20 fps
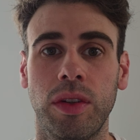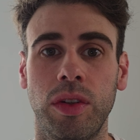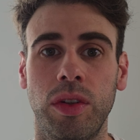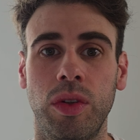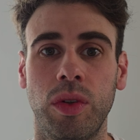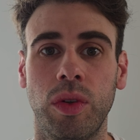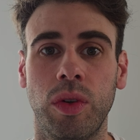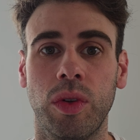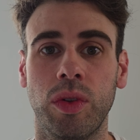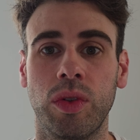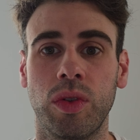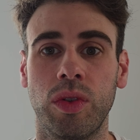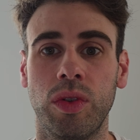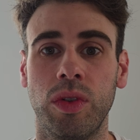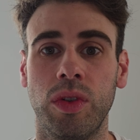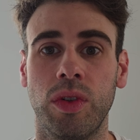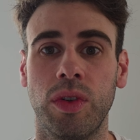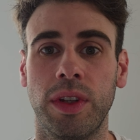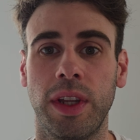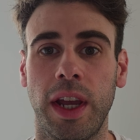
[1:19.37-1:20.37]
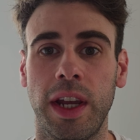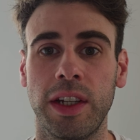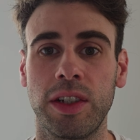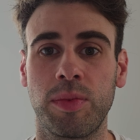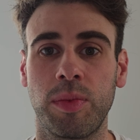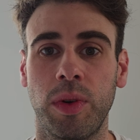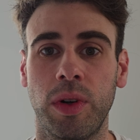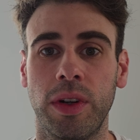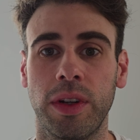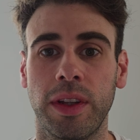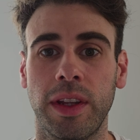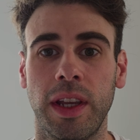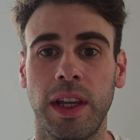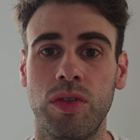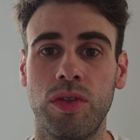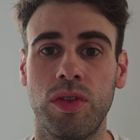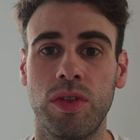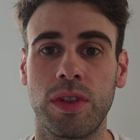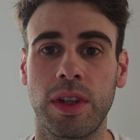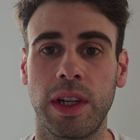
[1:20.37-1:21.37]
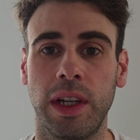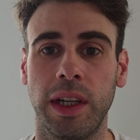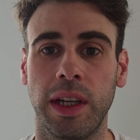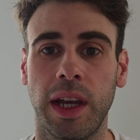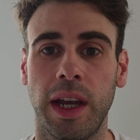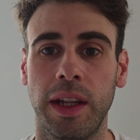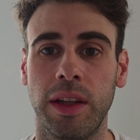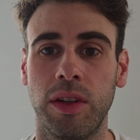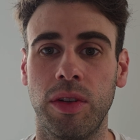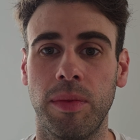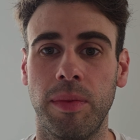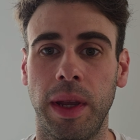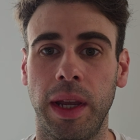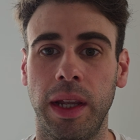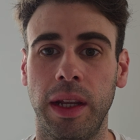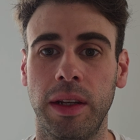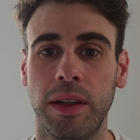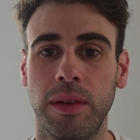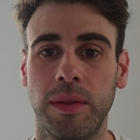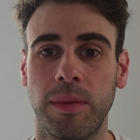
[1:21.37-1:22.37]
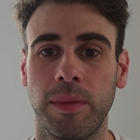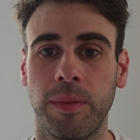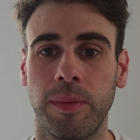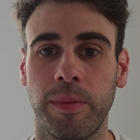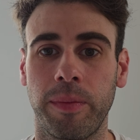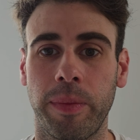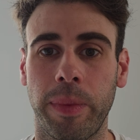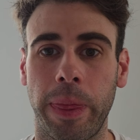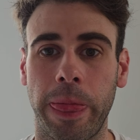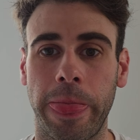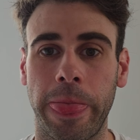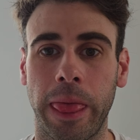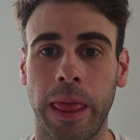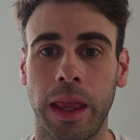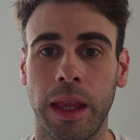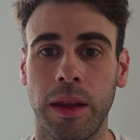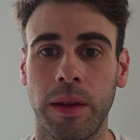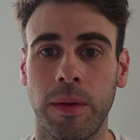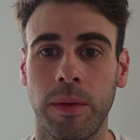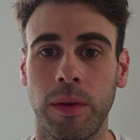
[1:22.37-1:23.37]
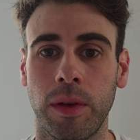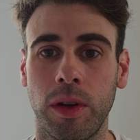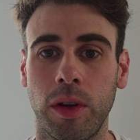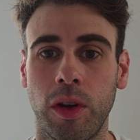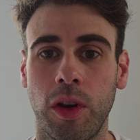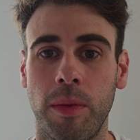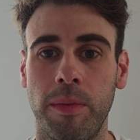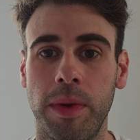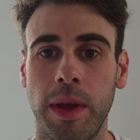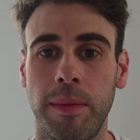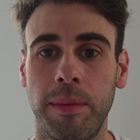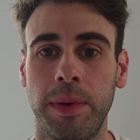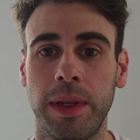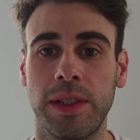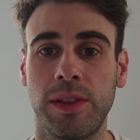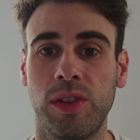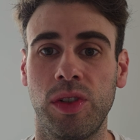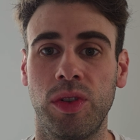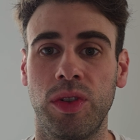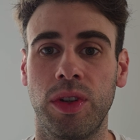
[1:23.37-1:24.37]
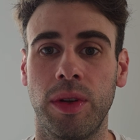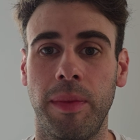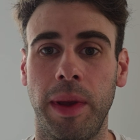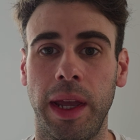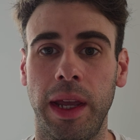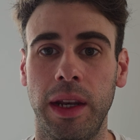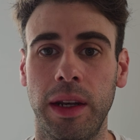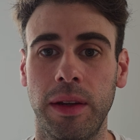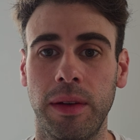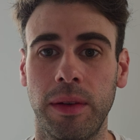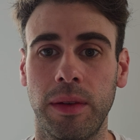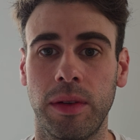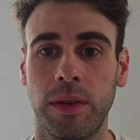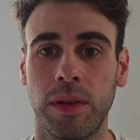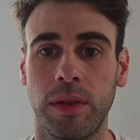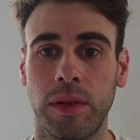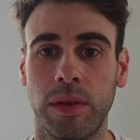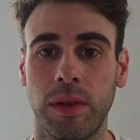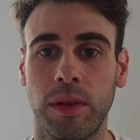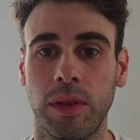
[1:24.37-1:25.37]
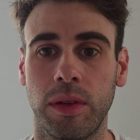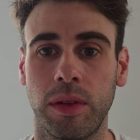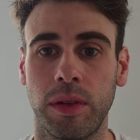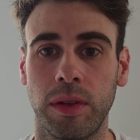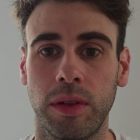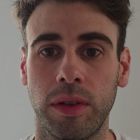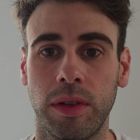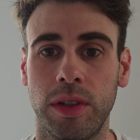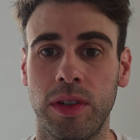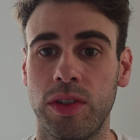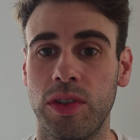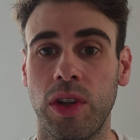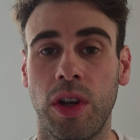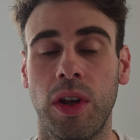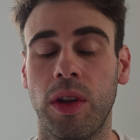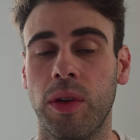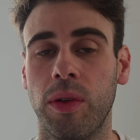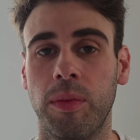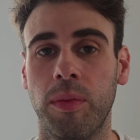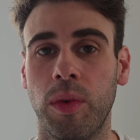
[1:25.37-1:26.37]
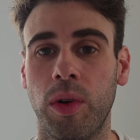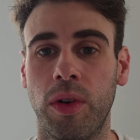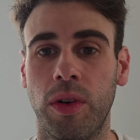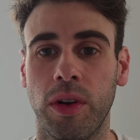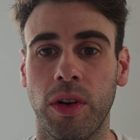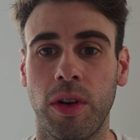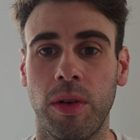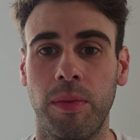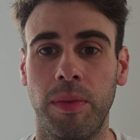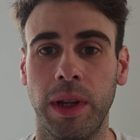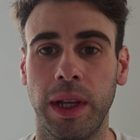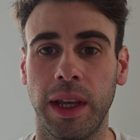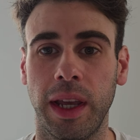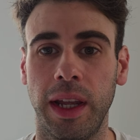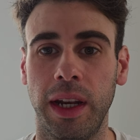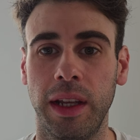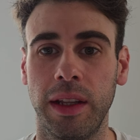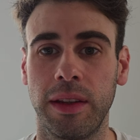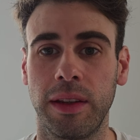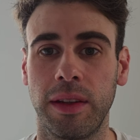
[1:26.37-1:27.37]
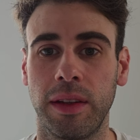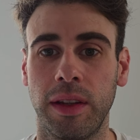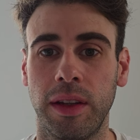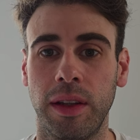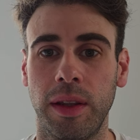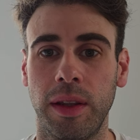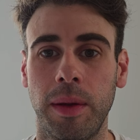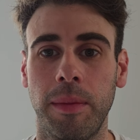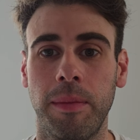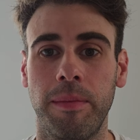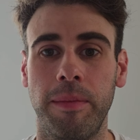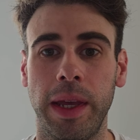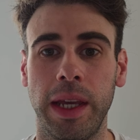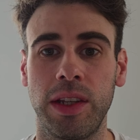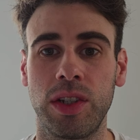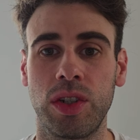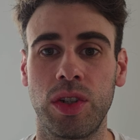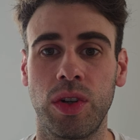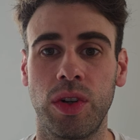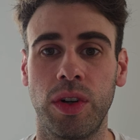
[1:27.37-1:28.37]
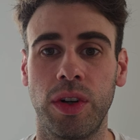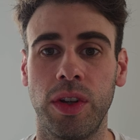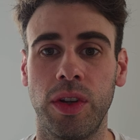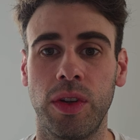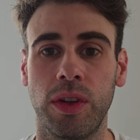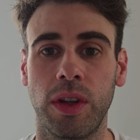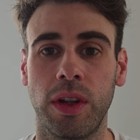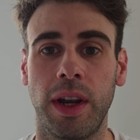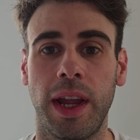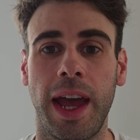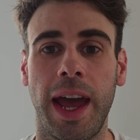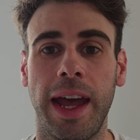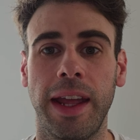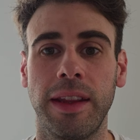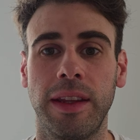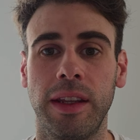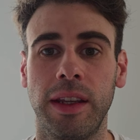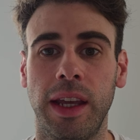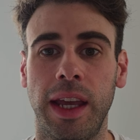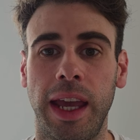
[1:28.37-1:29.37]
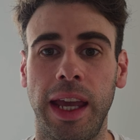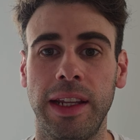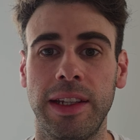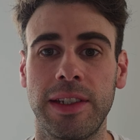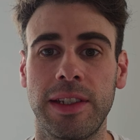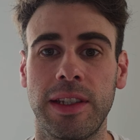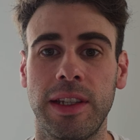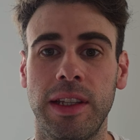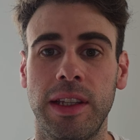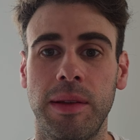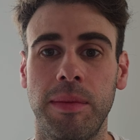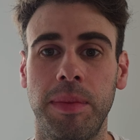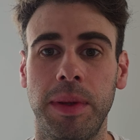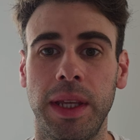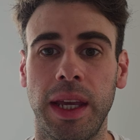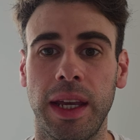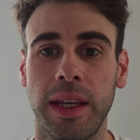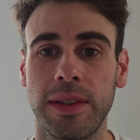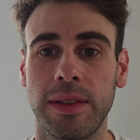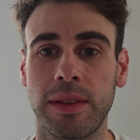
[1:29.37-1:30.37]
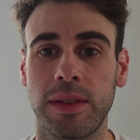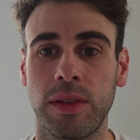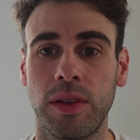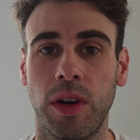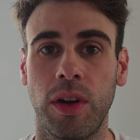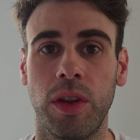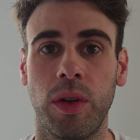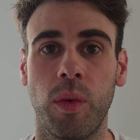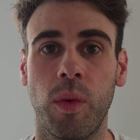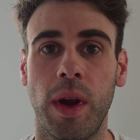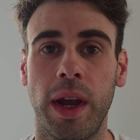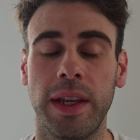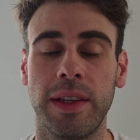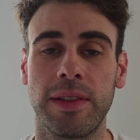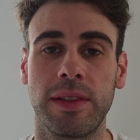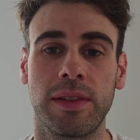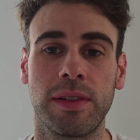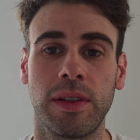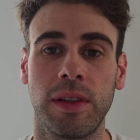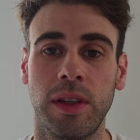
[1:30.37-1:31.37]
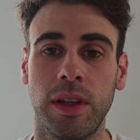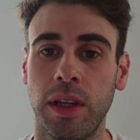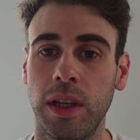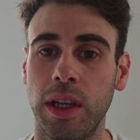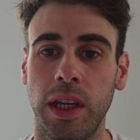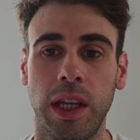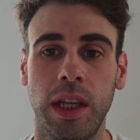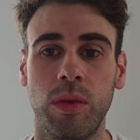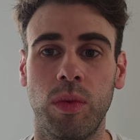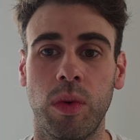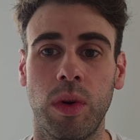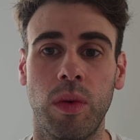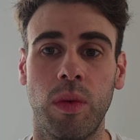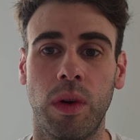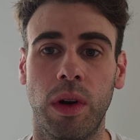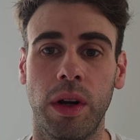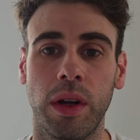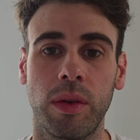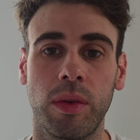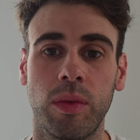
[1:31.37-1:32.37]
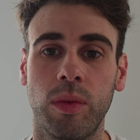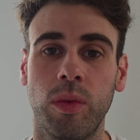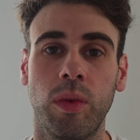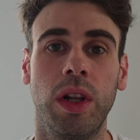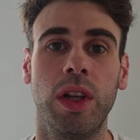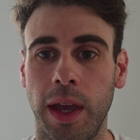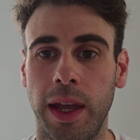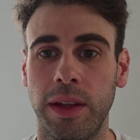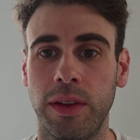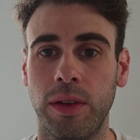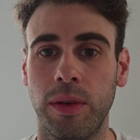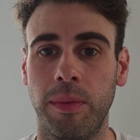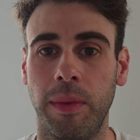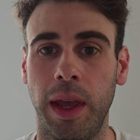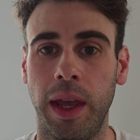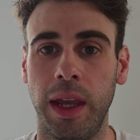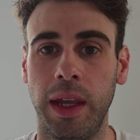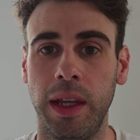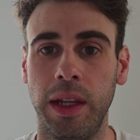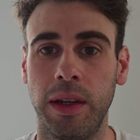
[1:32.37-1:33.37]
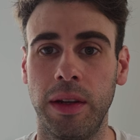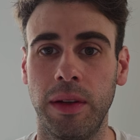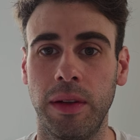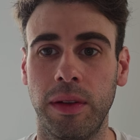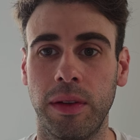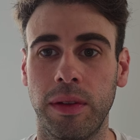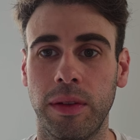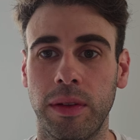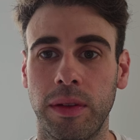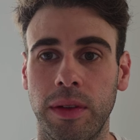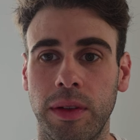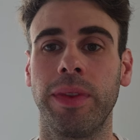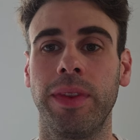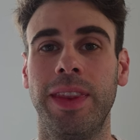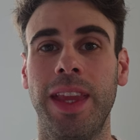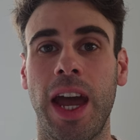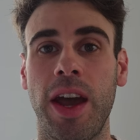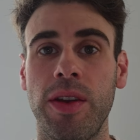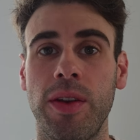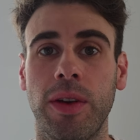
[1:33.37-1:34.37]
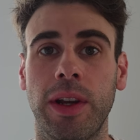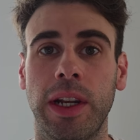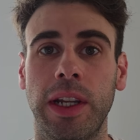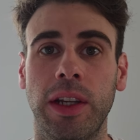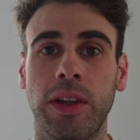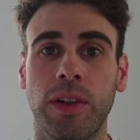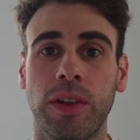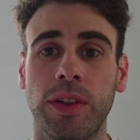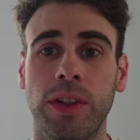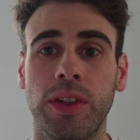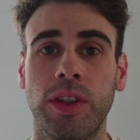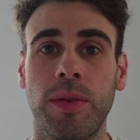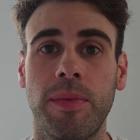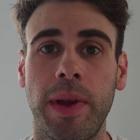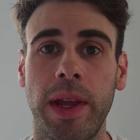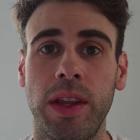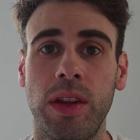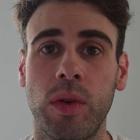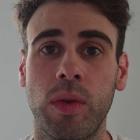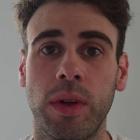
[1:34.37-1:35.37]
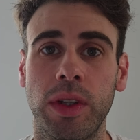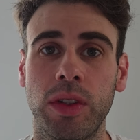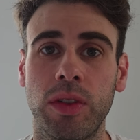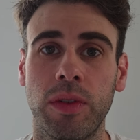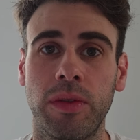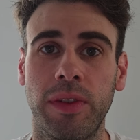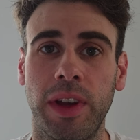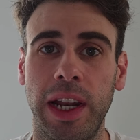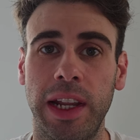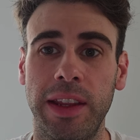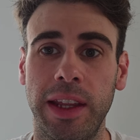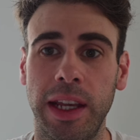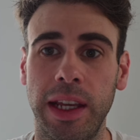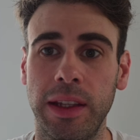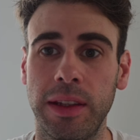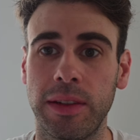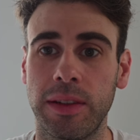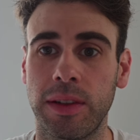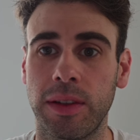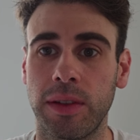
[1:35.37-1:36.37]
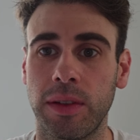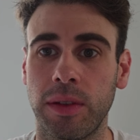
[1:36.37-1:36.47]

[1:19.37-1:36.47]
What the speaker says: you go to your dashboard, you just click add domain, copy and paste your domain. It's no more complicated. Make sure you don't add the HTTPS, otherwise it won't work. Add domain. Now you click on the domain you want to validate,